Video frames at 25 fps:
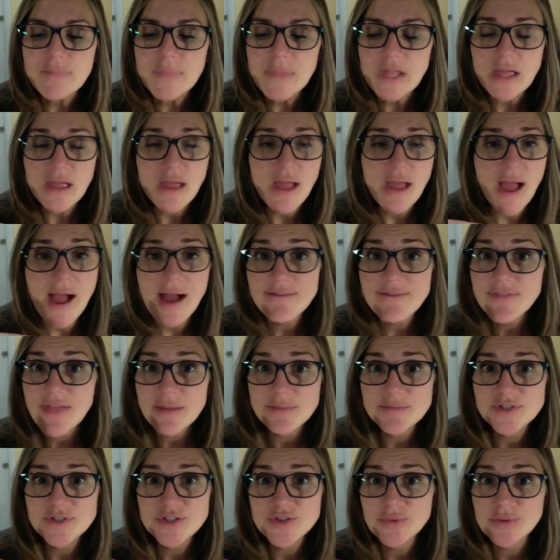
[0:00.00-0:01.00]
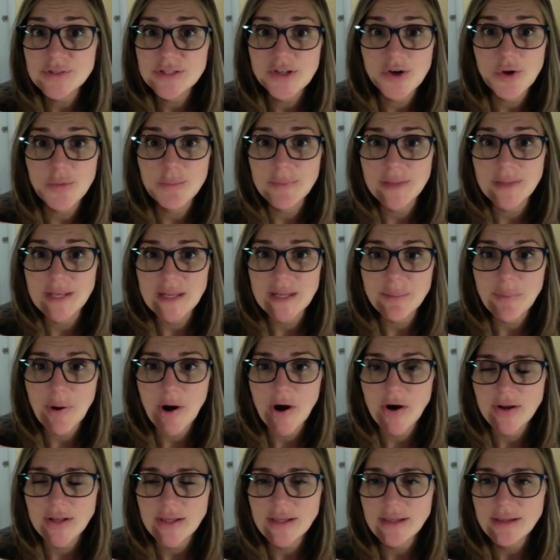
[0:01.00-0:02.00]
have them do a little mini
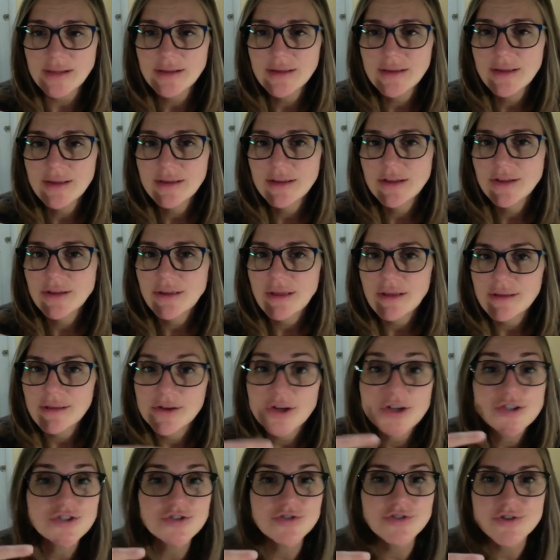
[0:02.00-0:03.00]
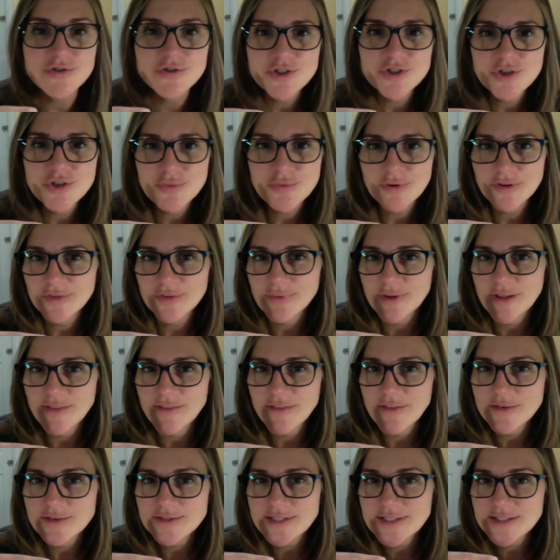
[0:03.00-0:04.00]
party? Could you do two or three of
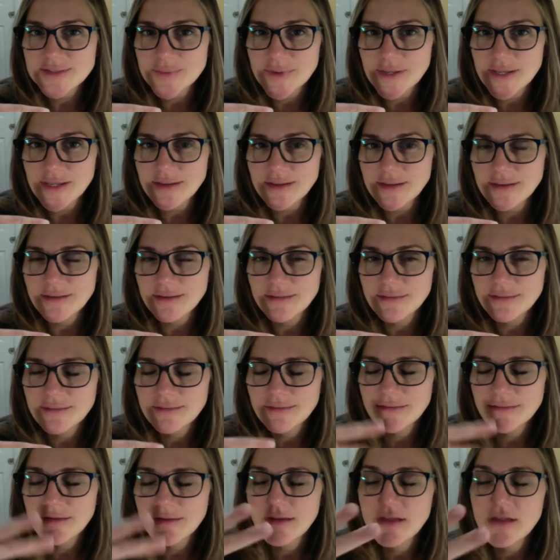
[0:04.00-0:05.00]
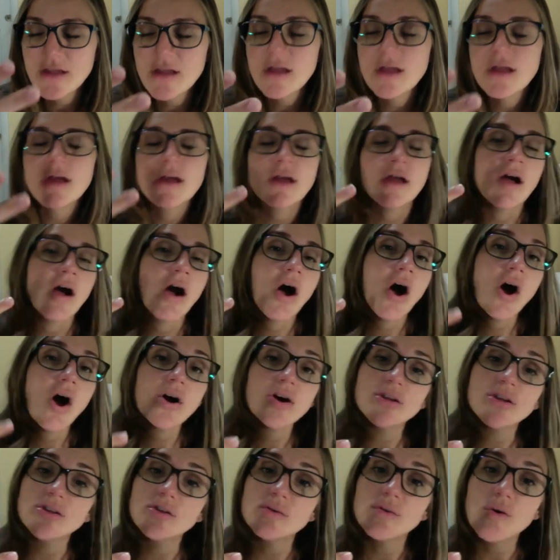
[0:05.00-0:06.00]
those this week? Are
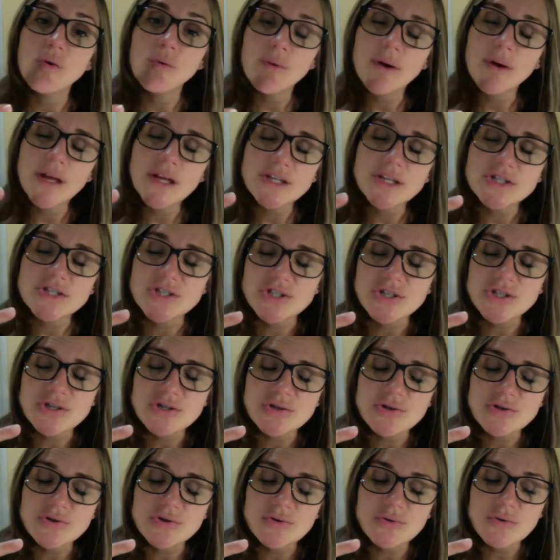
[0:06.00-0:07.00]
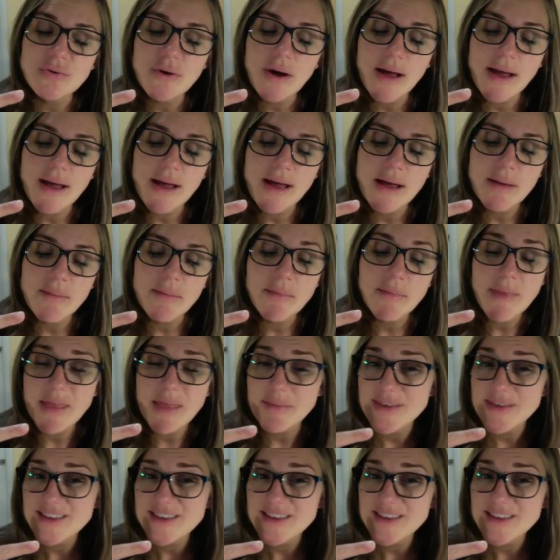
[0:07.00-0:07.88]
you going to maybe